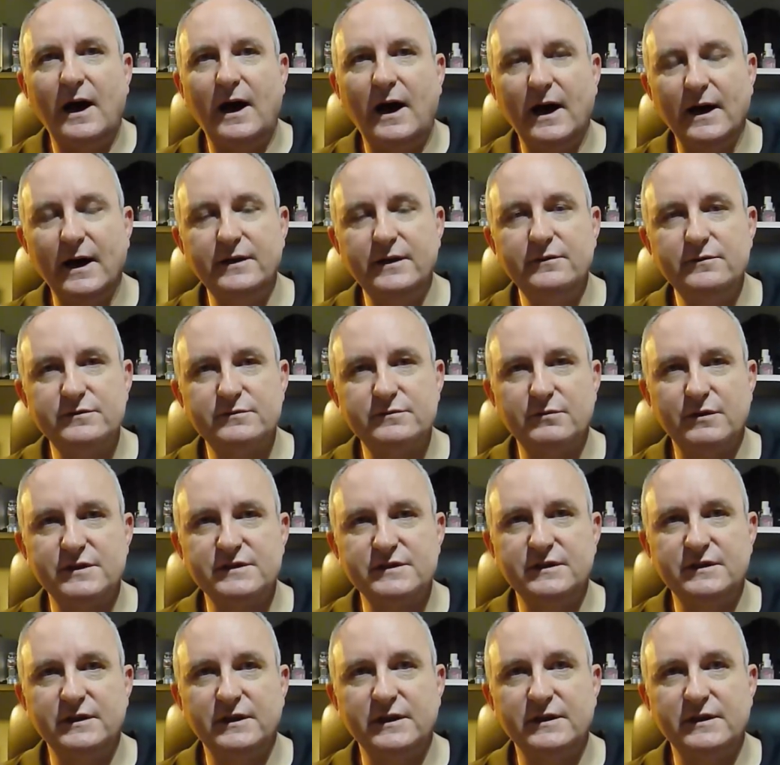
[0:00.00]
I use
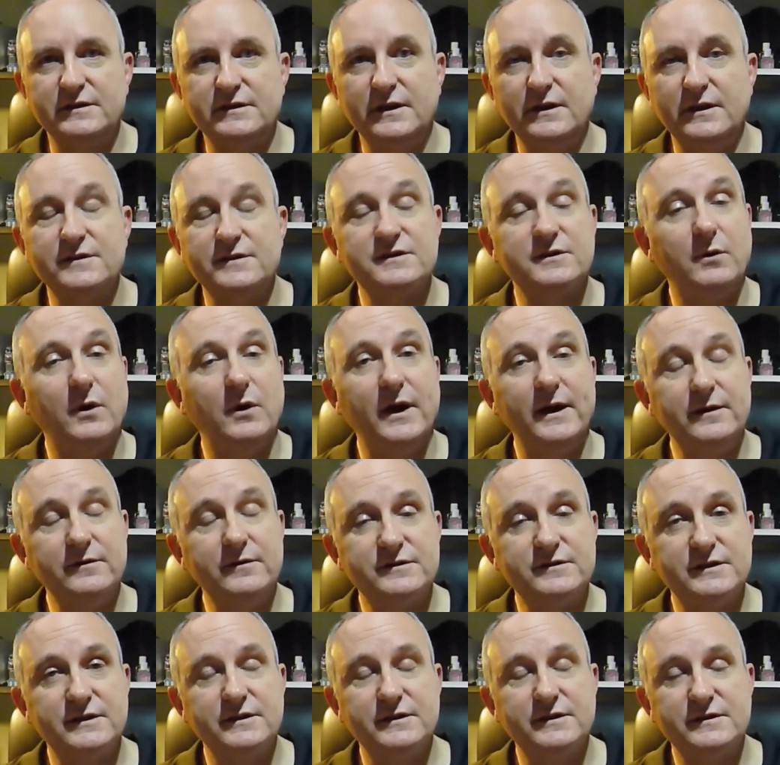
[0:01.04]
resonant antennas, so I
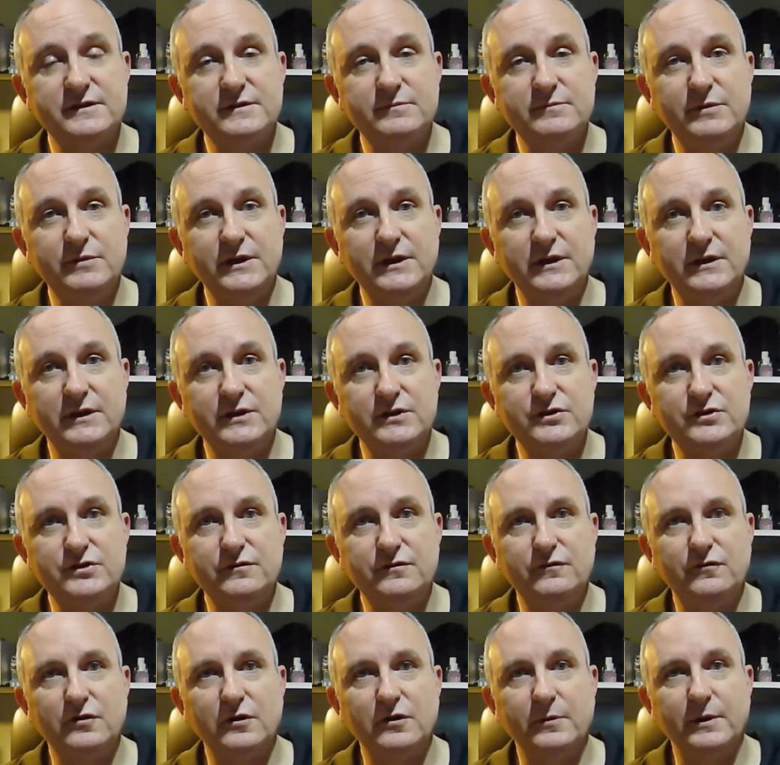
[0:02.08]
don't see this as being an issue
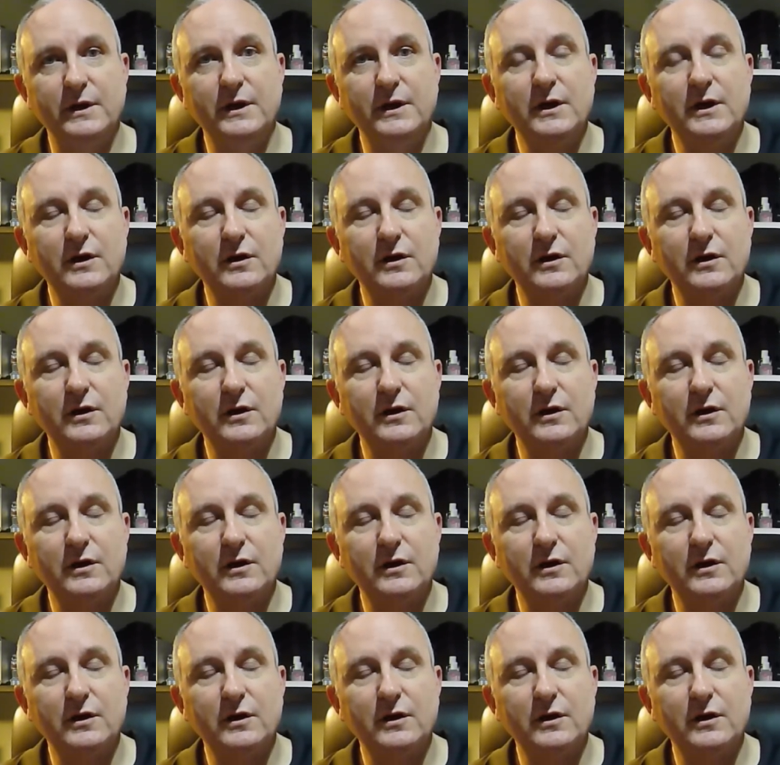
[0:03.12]
for me.